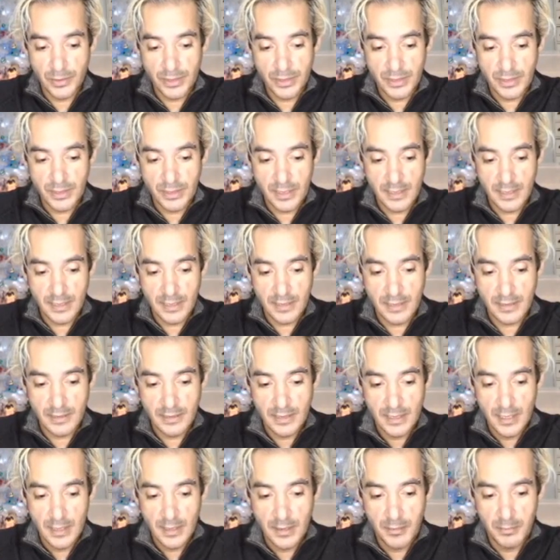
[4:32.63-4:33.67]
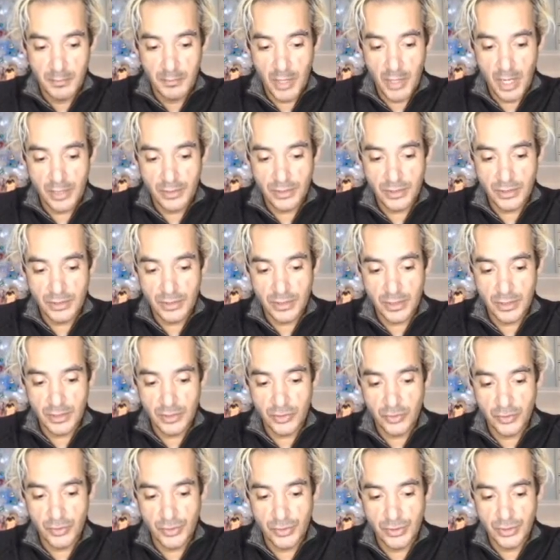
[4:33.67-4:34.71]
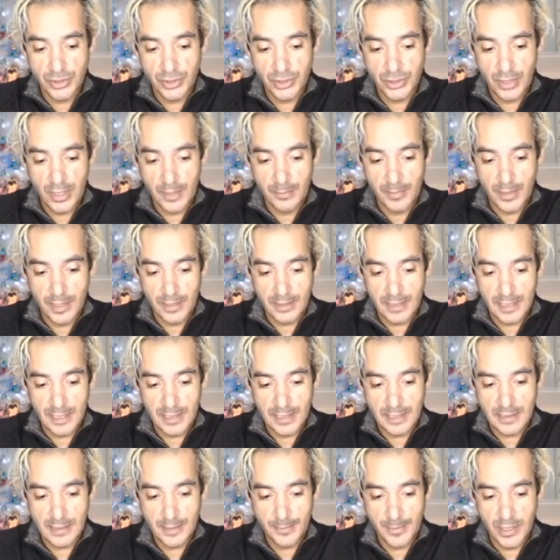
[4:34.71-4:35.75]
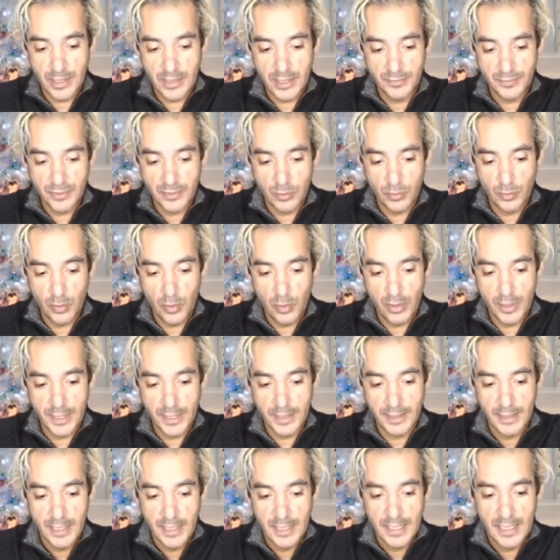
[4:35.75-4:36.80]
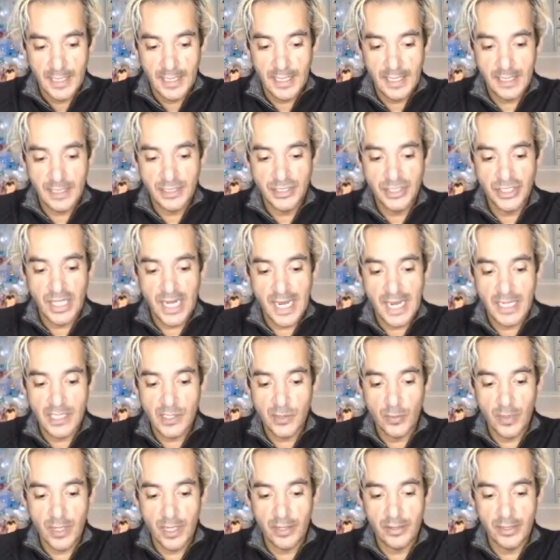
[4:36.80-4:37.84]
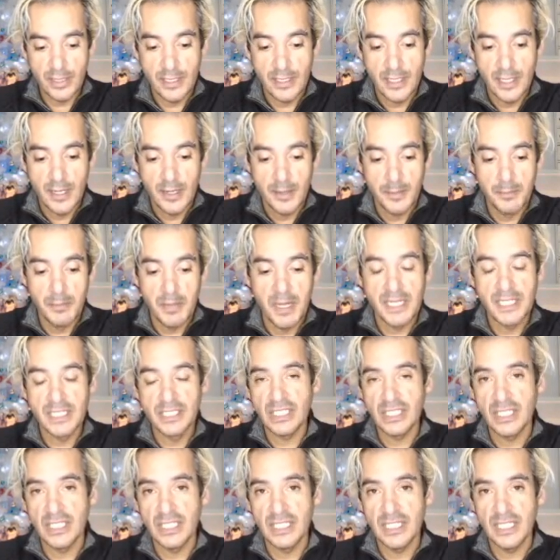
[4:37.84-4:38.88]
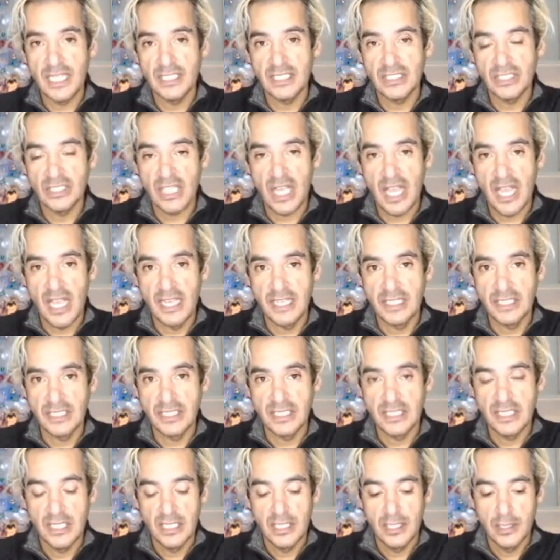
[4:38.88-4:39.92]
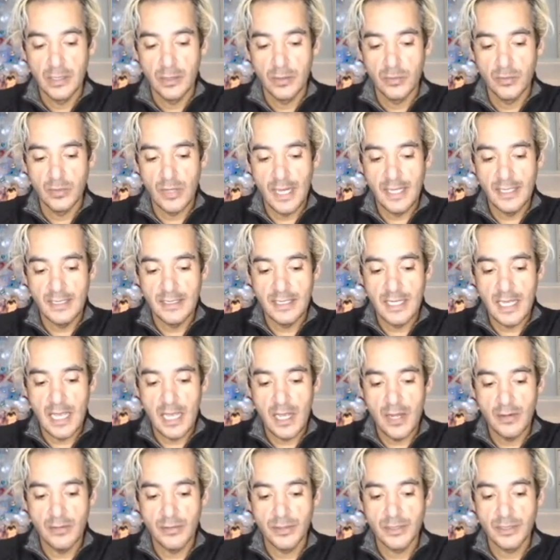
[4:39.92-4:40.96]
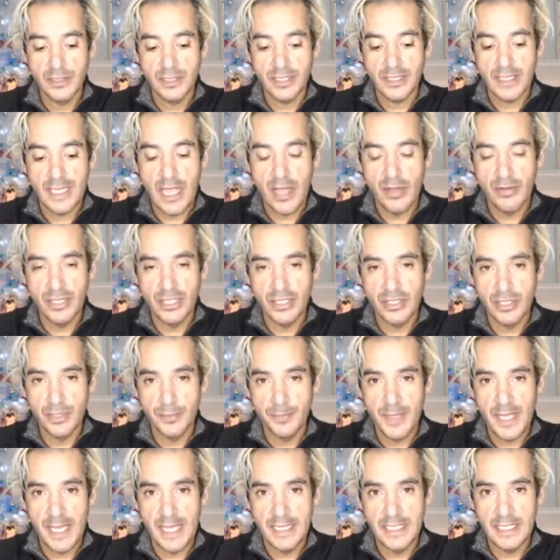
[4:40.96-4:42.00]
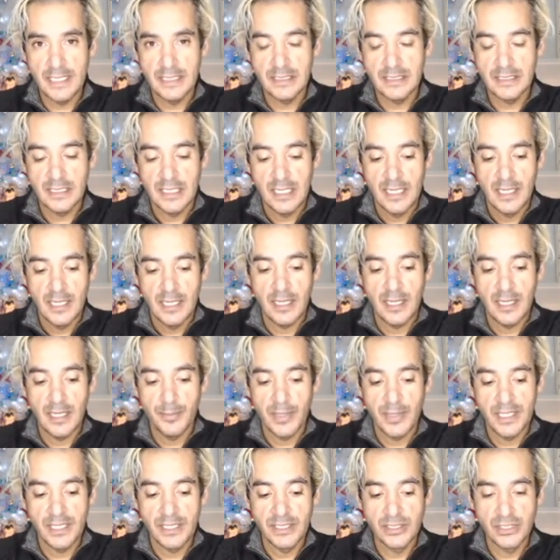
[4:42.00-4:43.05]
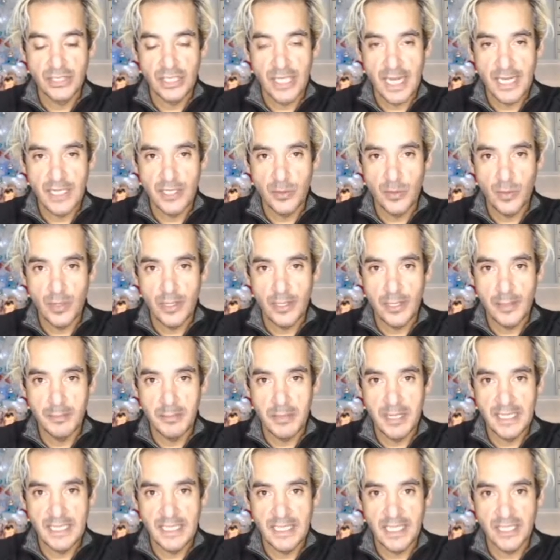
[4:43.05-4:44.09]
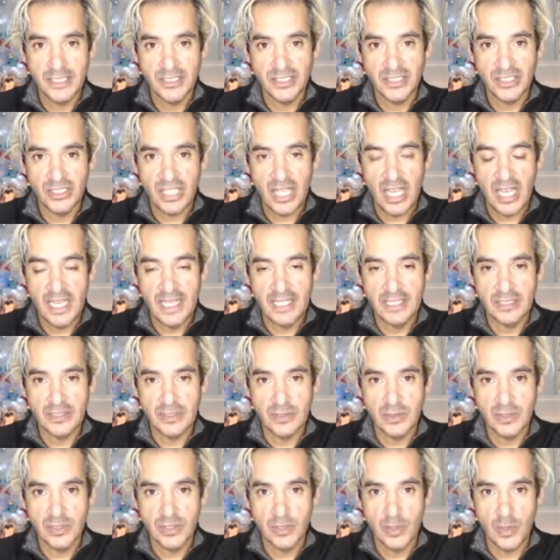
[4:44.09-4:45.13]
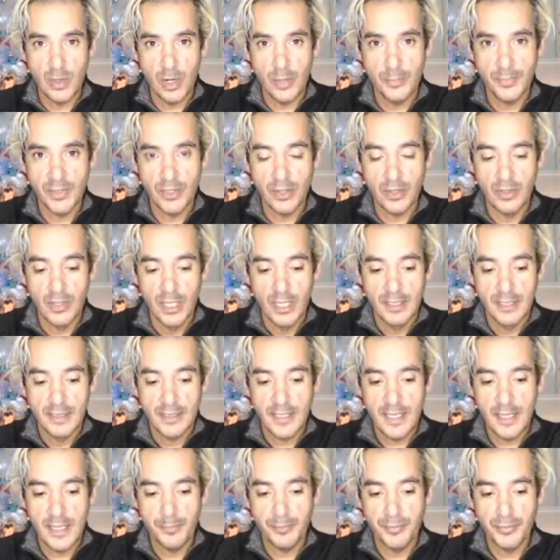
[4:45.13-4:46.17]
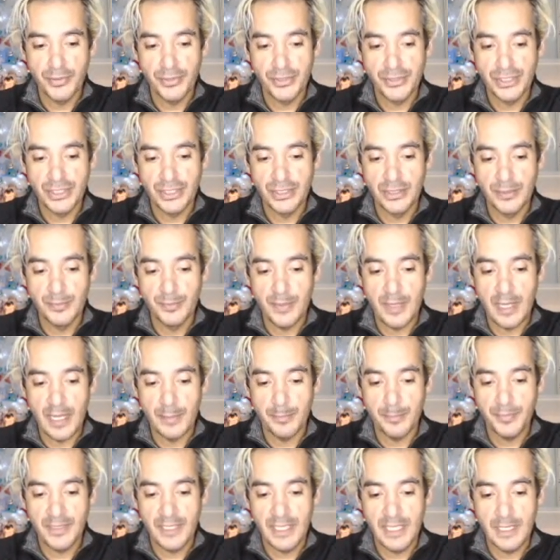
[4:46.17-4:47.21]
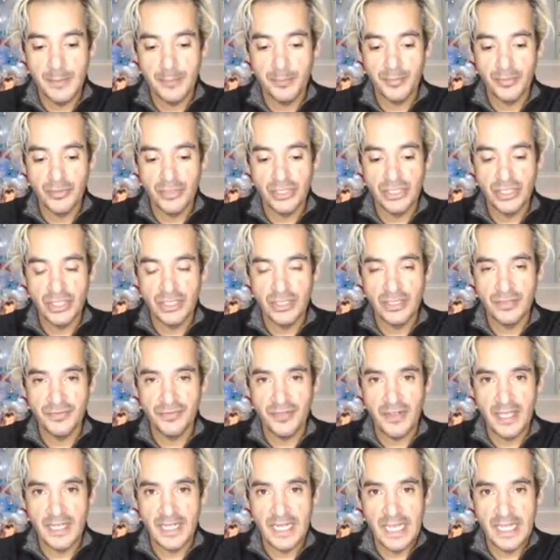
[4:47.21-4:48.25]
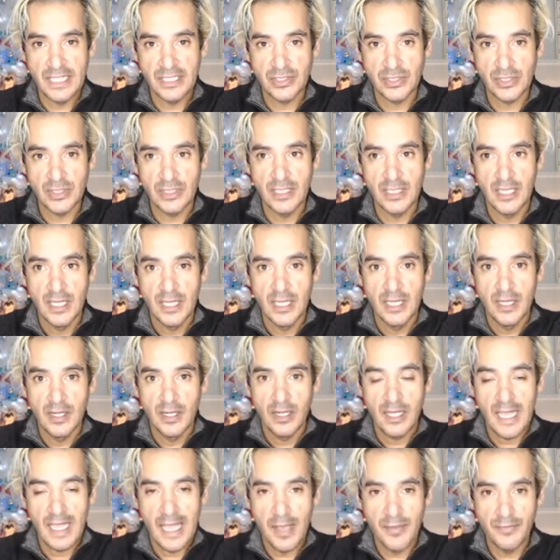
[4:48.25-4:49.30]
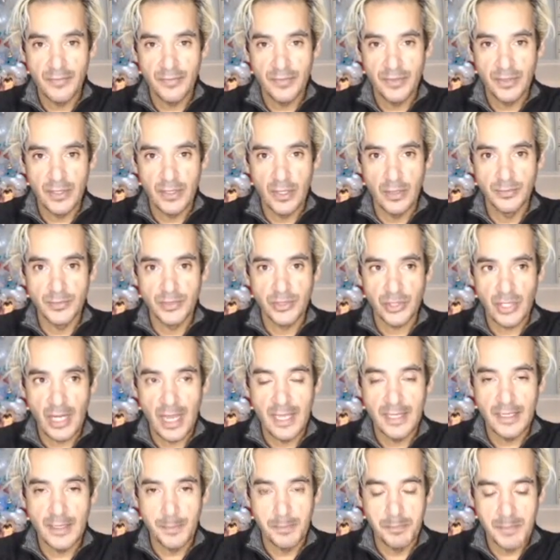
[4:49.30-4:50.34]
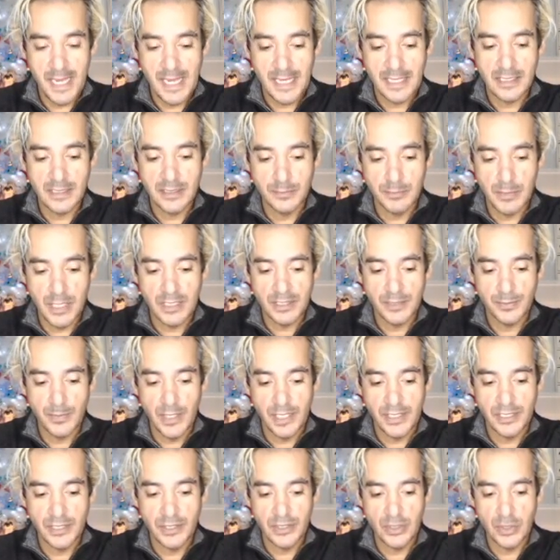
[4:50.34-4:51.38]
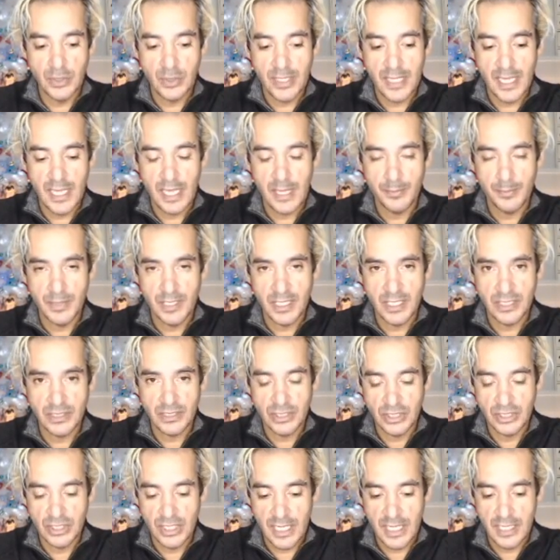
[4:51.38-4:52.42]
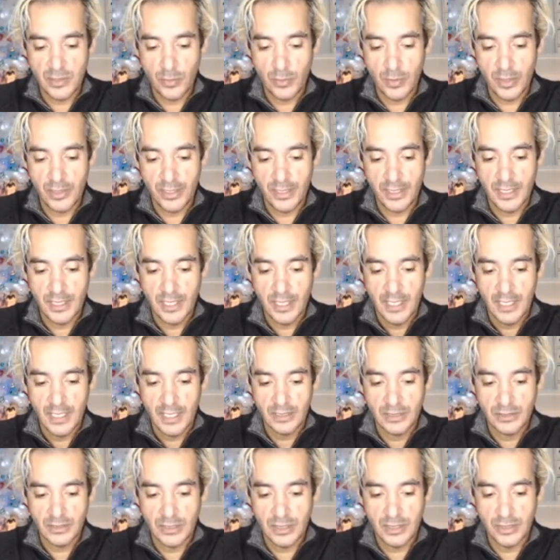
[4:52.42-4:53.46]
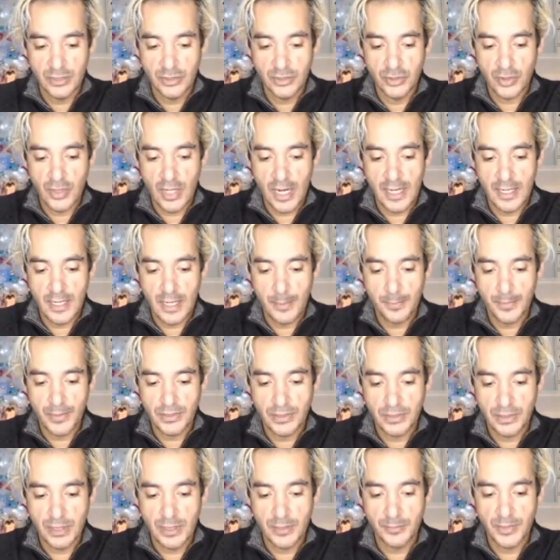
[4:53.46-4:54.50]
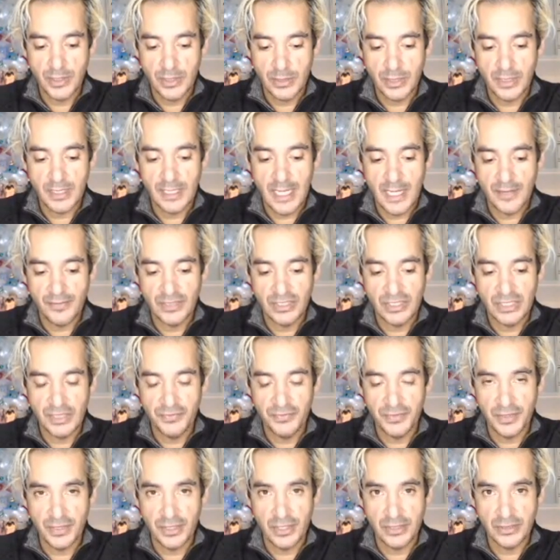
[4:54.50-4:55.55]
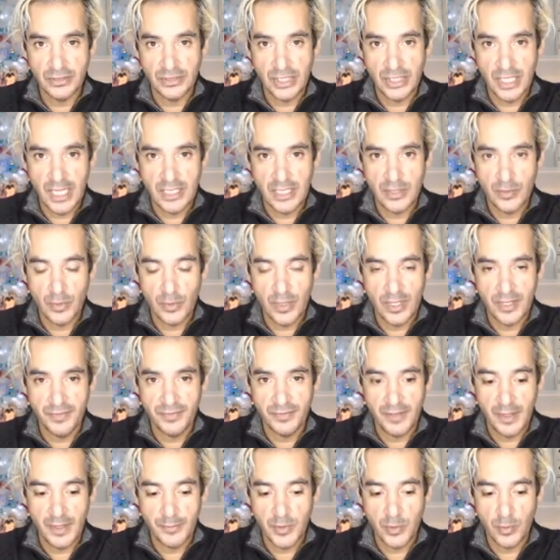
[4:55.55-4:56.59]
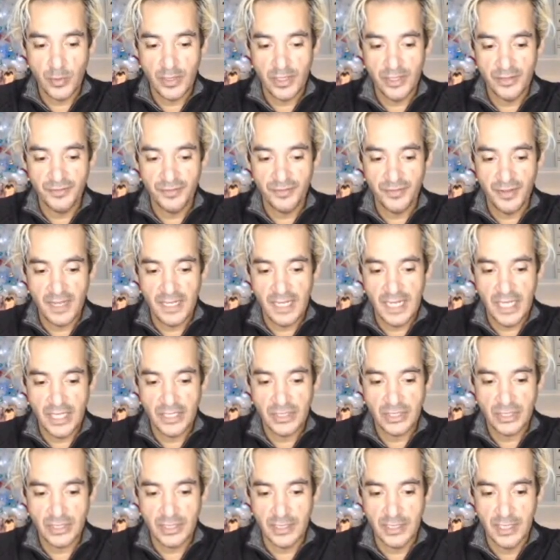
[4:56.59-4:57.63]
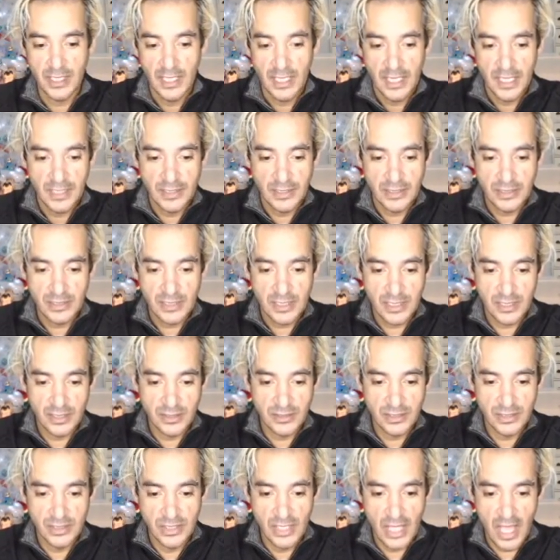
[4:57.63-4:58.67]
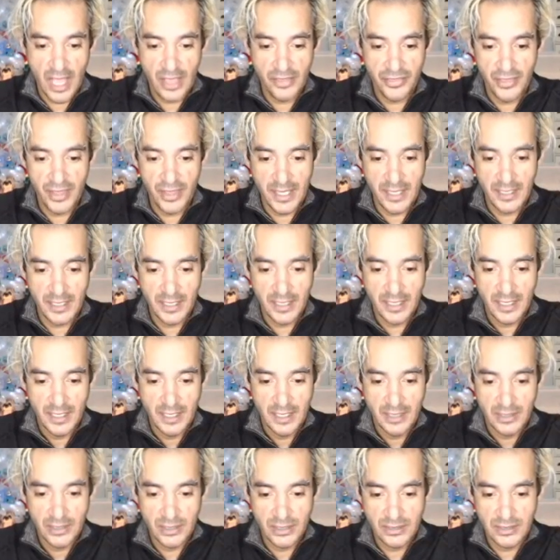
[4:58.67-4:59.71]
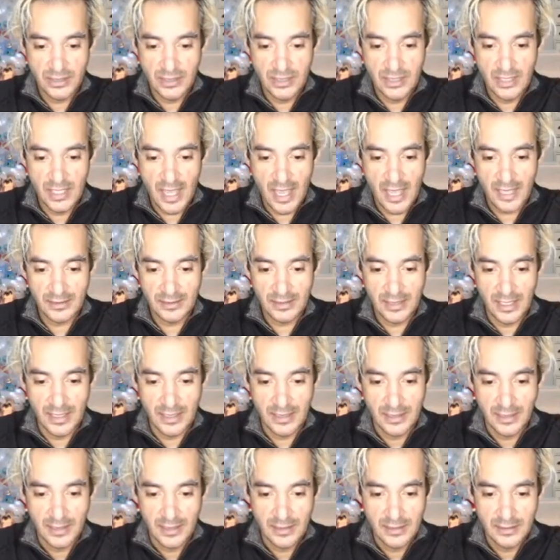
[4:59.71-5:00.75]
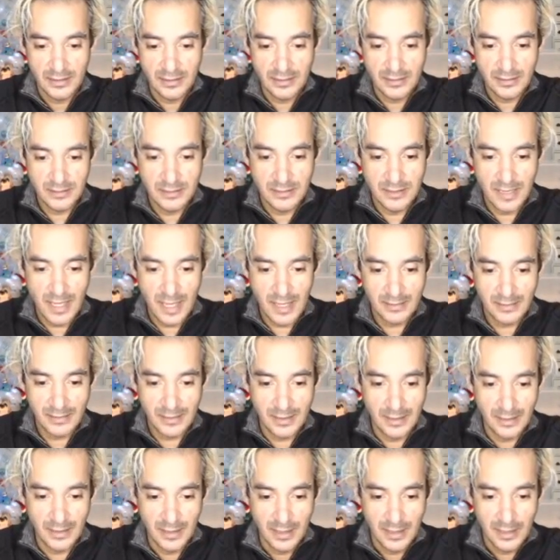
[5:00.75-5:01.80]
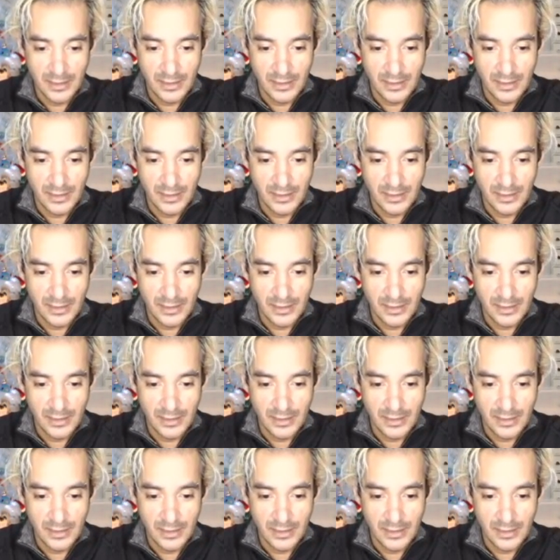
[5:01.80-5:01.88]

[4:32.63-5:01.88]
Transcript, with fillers: You see this? Mars is going to cruise through. I, I guess I better give you a warning in January, money's going to get tight. Right now, you're counting your pennies, but in January, money gets tight. So Scorpio, keep pushing the keep pushing the financial envelope, trying to make as much money as you can because in January it's going to dry up and it's going to be you're going to have a difficult January, February financially. And you see there's nothing, there's nothing, there's nothing.